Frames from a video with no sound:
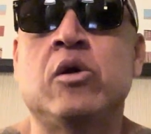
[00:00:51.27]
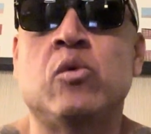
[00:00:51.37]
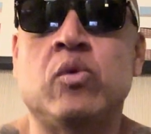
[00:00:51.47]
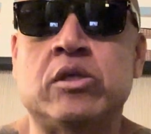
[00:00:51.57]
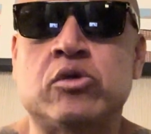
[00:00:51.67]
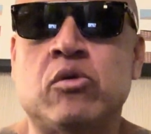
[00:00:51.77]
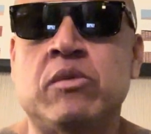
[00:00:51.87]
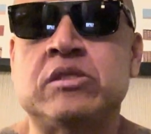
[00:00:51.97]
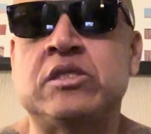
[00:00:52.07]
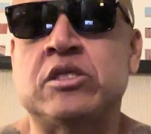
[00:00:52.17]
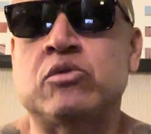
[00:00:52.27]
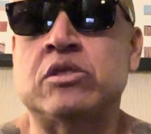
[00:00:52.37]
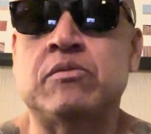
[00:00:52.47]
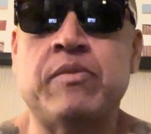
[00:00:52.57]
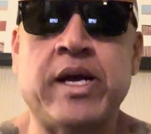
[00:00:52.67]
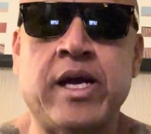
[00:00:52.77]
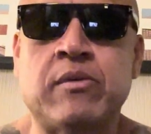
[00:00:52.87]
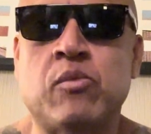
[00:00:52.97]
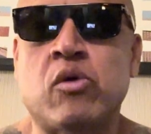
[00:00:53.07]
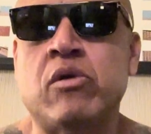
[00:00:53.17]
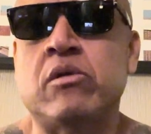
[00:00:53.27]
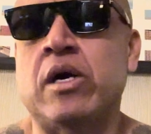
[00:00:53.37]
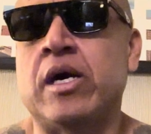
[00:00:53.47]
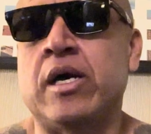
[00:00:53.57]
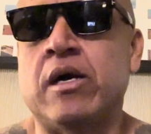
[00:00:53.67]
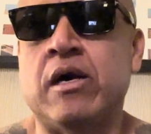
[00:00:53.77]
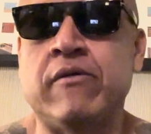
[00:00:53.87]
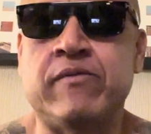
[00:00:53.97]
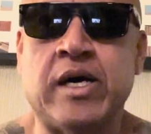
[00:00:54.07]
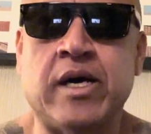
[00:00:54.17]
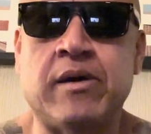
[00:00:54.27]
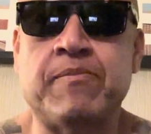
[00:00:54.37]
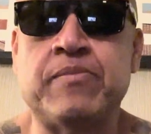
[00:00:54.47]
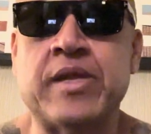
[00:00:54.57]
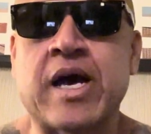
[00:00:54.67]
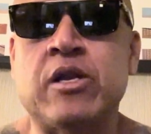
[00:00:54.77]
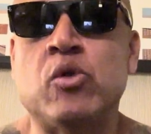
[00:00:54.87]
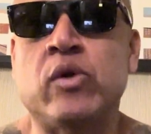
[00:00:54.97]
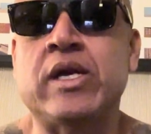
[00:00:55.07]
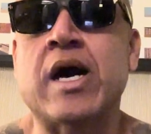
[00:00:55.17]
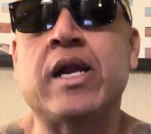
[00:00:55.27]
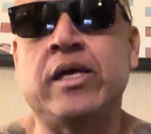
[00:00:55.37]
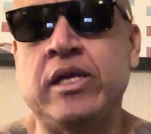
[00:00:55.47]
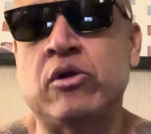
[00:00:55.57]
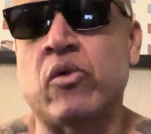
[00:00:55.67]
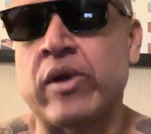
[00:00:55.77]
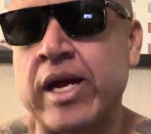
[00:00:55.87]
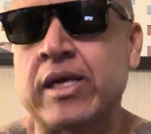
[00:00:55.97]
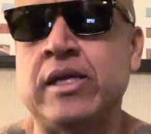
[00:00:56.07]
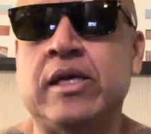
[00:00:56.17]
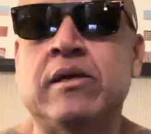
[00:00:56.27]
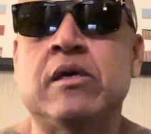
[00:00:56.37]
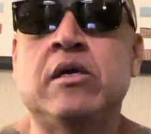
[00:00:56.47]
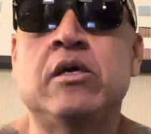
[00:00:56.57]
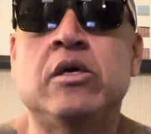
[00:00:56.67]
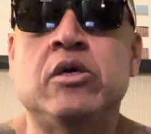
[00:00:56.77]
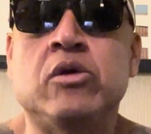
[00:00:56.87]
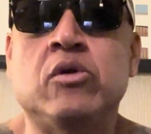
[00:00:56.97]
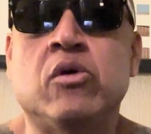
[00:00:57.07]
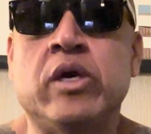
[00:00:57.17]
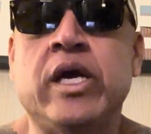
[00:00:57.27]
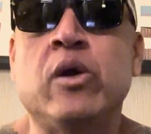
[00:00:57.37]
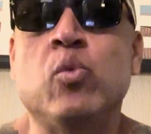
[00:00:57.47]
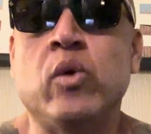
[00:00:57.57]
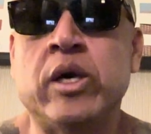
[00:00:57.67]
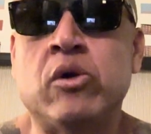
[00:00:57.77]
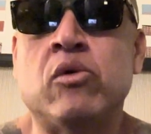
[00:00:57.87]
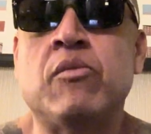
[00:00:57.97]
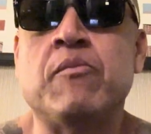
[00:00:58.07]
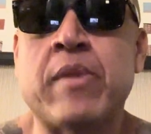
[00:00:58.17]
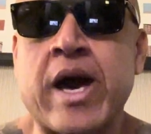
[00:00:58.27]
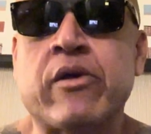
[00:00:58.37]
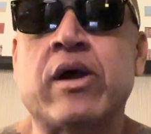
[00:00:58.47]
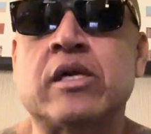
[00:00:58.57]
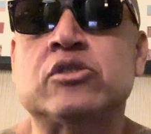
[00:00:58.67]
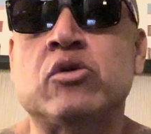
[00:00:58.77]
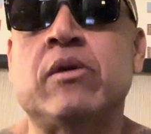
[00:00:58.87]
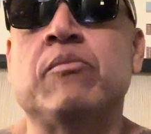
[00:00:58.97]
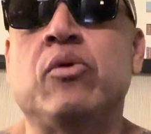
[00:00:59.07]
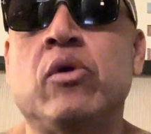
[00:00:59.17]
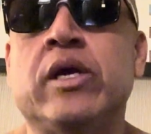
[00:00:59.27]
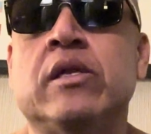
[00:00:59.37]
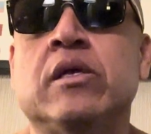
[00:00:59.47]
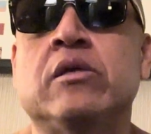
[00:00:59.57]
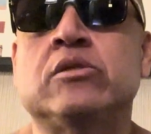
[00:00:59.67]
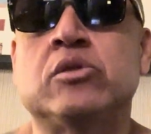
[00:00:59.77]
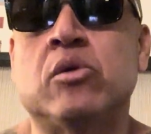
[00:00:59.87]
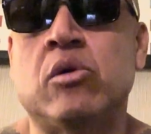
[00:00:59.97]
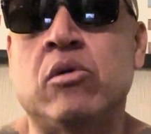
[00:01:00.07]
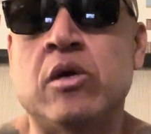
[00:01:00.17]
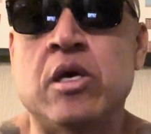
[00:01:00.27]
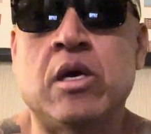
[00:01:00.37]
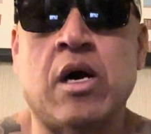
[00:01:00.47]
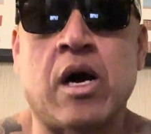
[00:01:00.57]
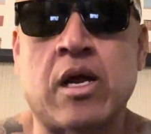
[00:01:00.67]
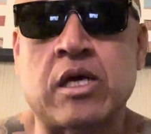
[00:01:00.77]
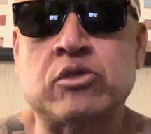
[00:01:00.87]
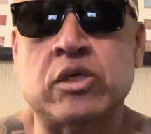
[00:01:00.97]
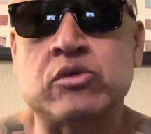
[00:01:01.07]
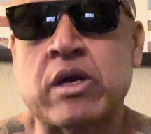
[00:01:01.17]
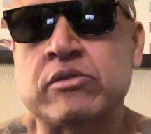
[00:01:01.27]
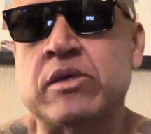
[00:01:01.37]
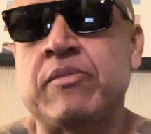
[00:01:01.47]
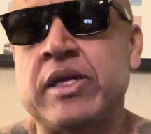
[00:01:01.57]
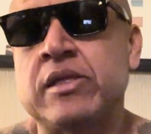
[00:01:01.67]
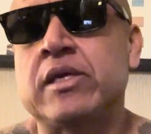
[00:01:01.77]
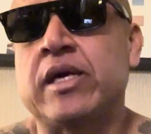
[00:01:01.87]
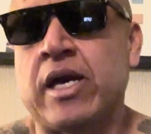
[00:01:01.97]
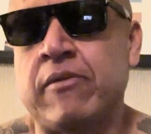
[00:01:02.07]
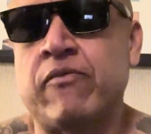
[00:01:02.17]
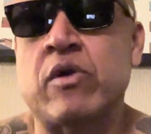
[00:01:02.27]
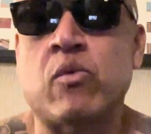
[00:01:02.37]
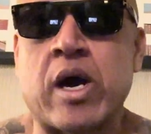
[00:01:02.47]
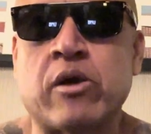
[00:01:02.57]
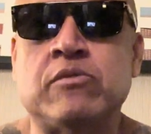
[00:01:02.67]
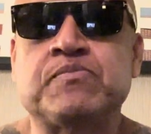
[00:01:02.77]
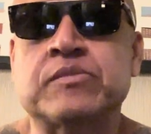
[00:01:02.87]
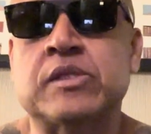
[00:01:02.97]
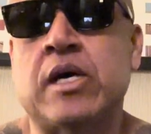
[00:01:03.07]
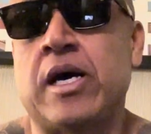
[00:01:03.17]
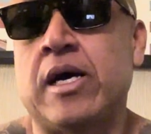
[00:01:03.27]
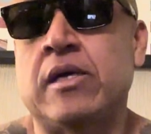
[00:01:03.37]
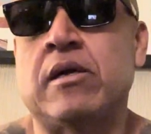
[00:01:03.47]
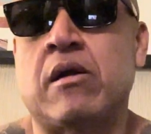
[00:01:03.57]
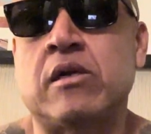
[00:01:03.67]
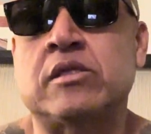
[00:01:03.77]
with so much disrespect, more of not knowing how to eat correctly, it will matter at a certain point. So a lot of truck drivers have been in the game for a while, are